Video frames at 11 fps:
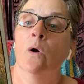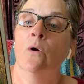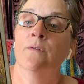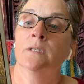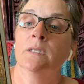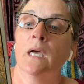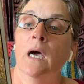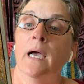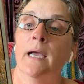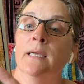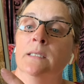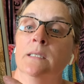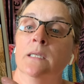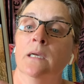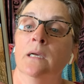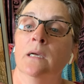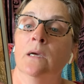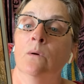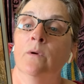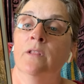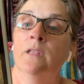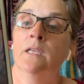oversized
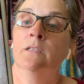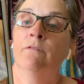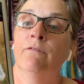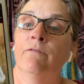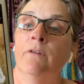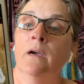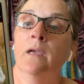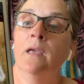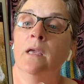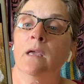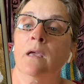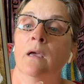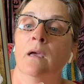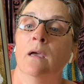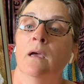with these funky